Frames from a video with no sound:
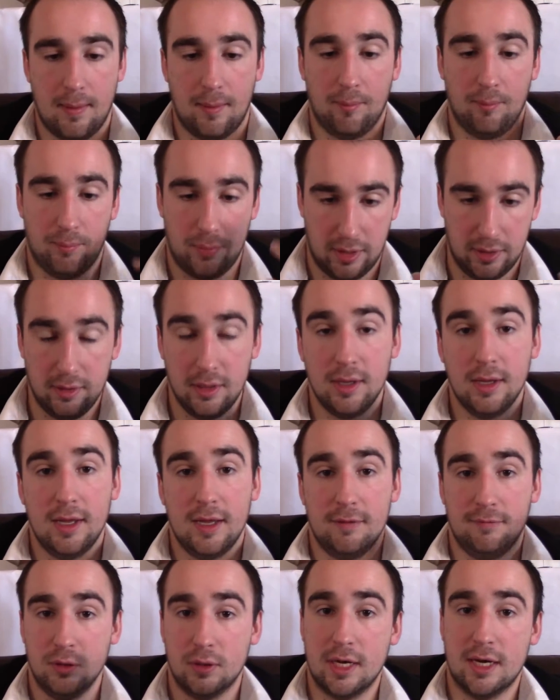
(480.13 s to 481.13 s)
But if
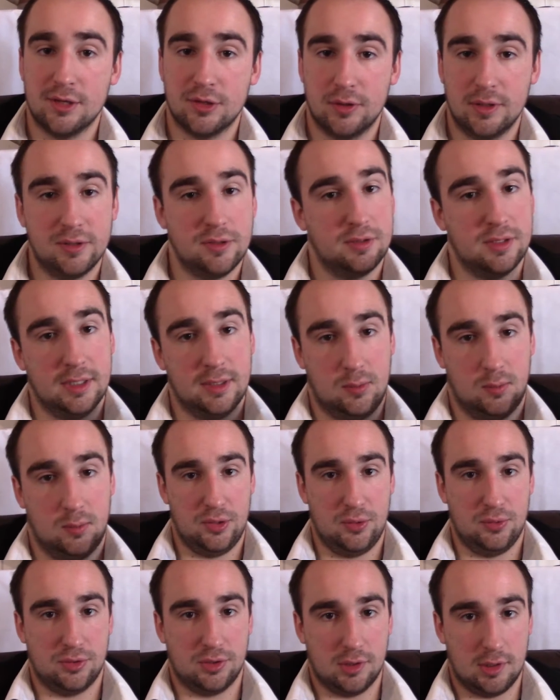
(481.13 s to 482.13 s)
you guys are interested in
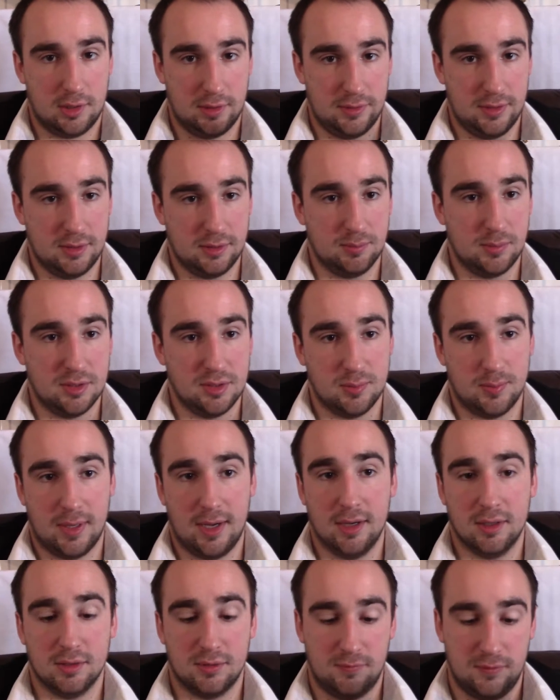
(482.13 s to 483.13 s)
saw in this month's
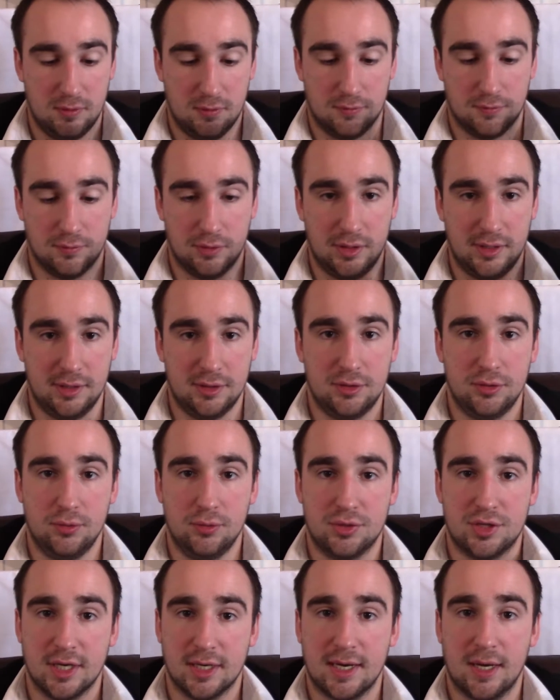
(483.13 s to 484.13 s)
box, feel free to
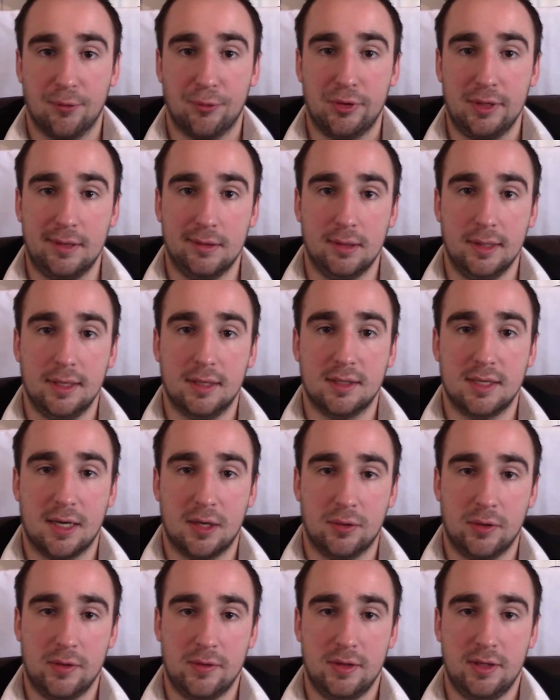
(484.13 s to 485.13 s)
check out the link down
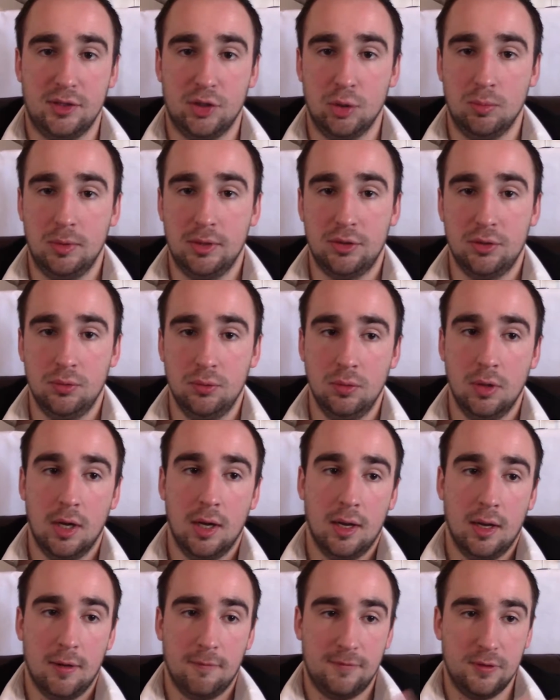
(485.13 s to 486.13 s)
in the doobly-doo.
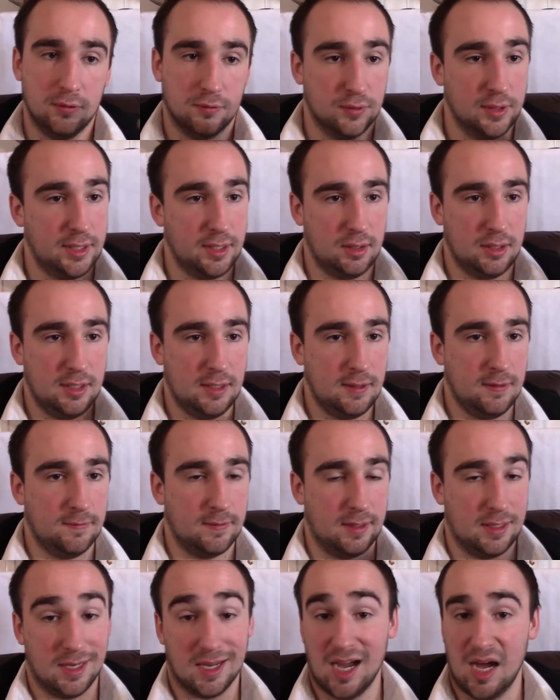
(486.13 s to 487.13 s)
Feel free to leave
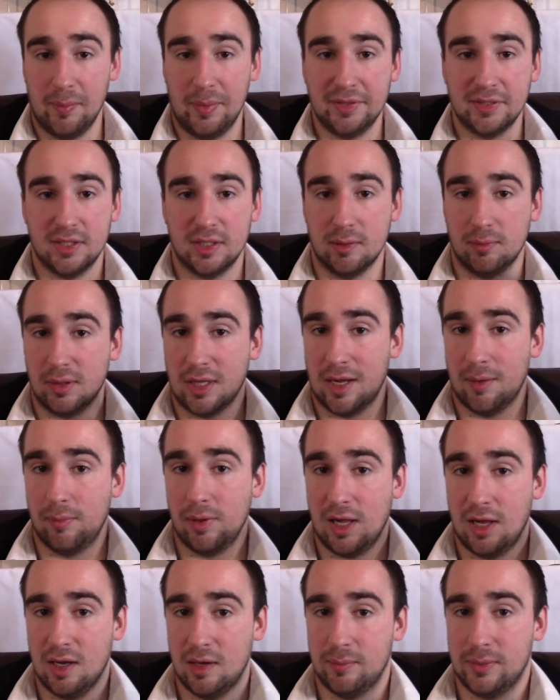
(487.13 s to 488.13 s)
any comments in the blah
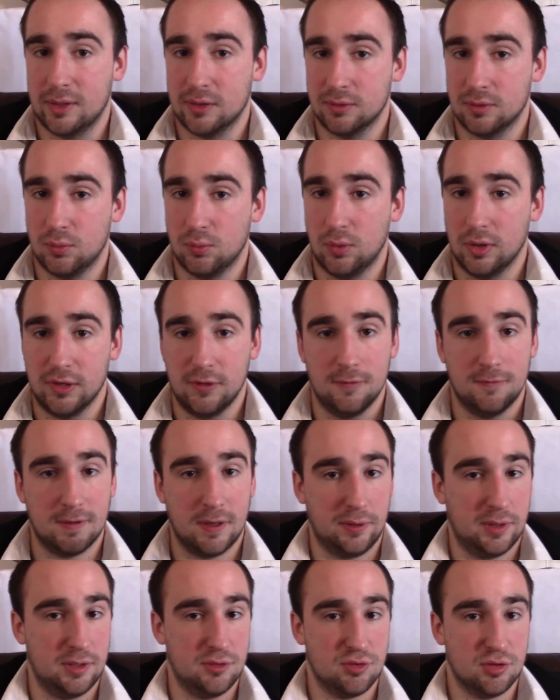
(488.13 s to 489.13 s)
blah about what you found
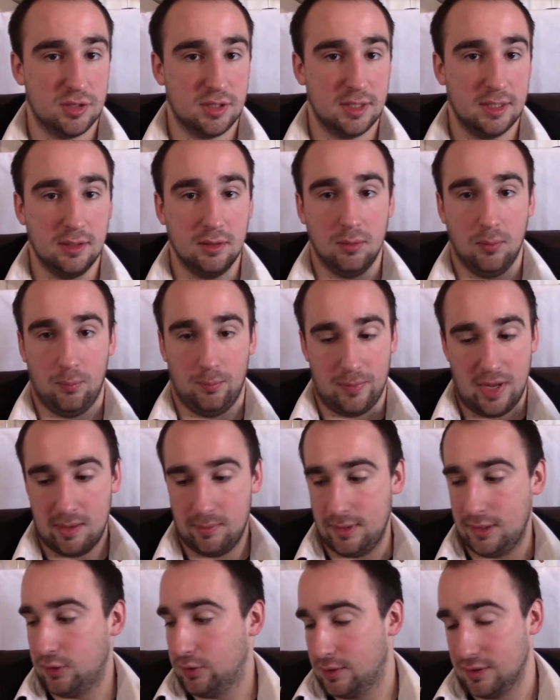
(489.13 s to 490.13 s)
interesting. Maybe
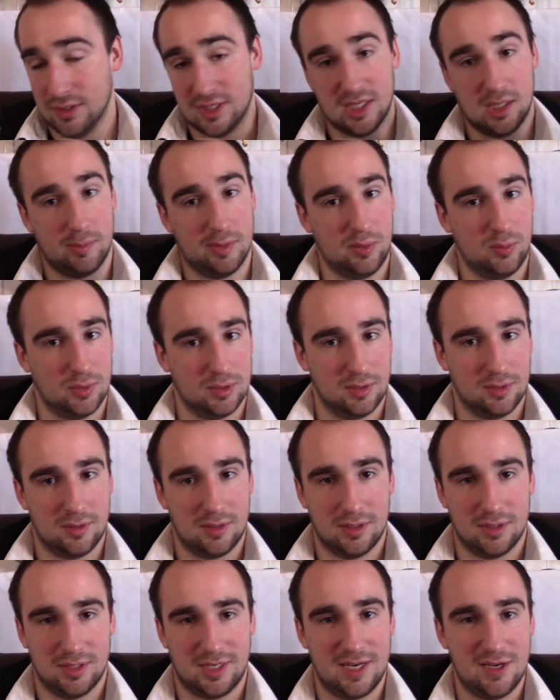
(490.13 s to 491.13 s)
you can tell me what
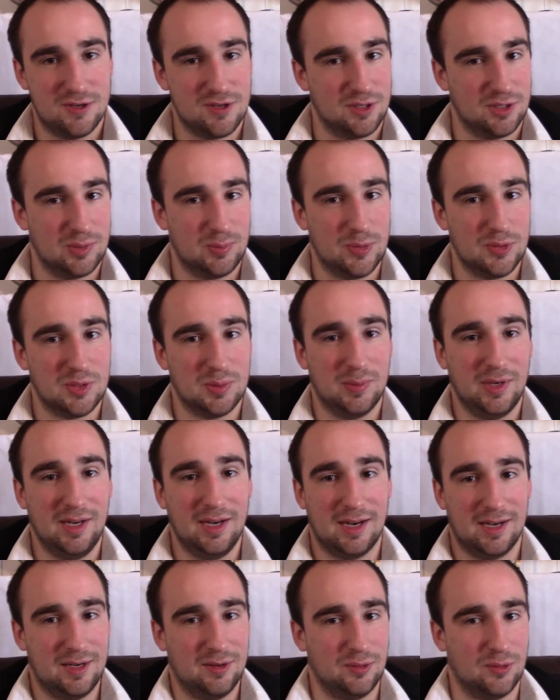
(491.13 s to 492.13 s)
the t-shirt's supposed to mean. I
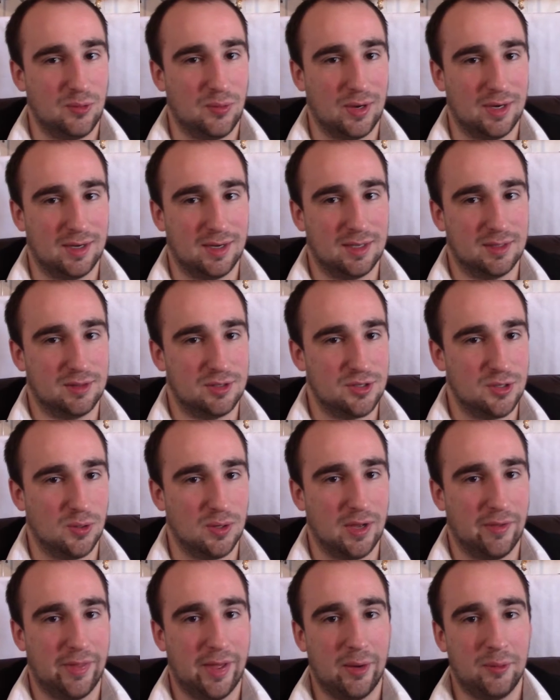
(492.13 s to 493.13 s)
didn't quite get the joke
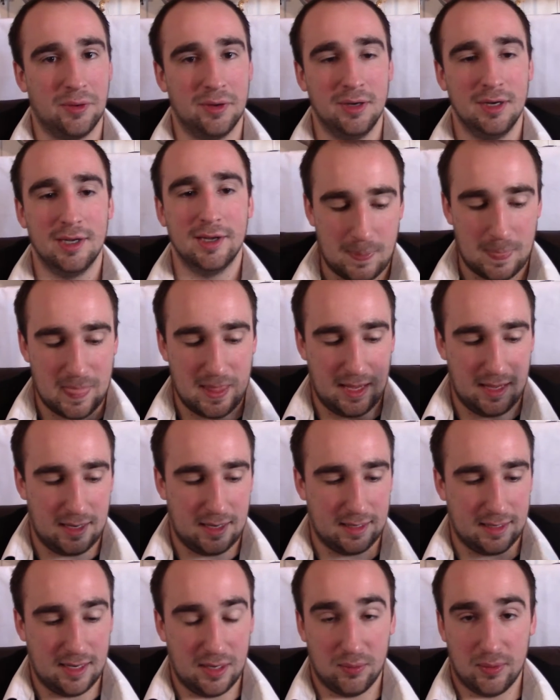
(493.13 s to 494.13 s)
on that one. And I
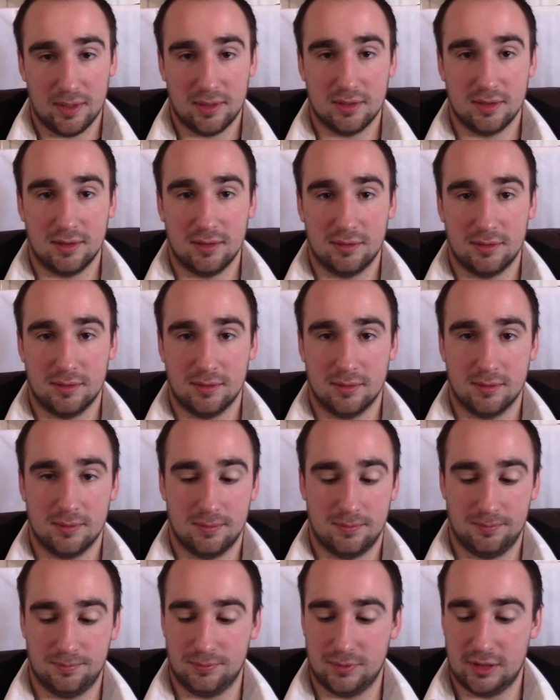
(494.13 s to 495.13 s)
can't wait to
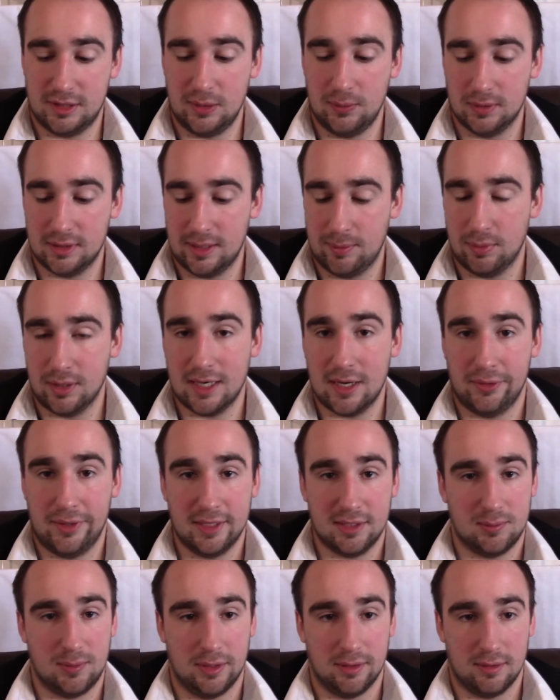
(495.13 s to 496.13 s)
see what they bring out
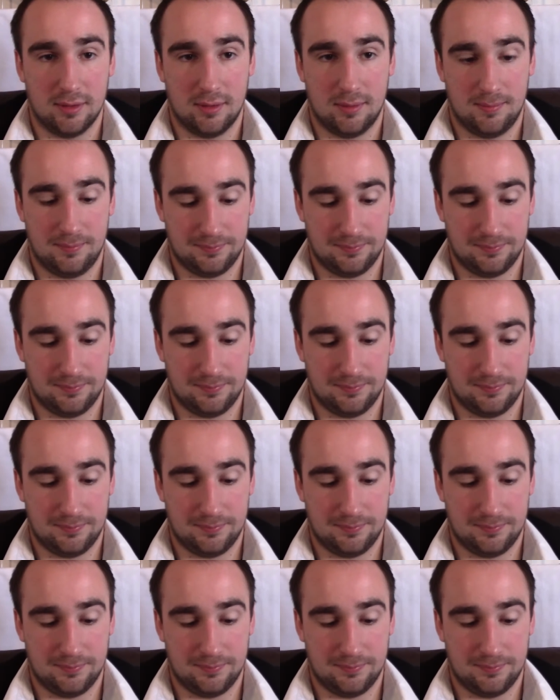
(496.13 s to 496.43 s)
next month.